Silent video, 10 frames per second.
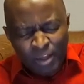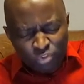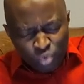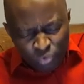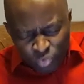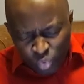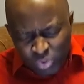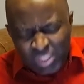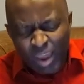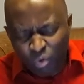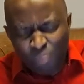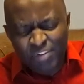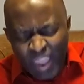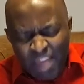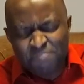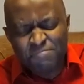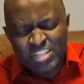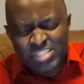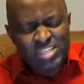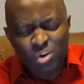to, to take over every
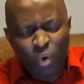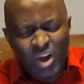single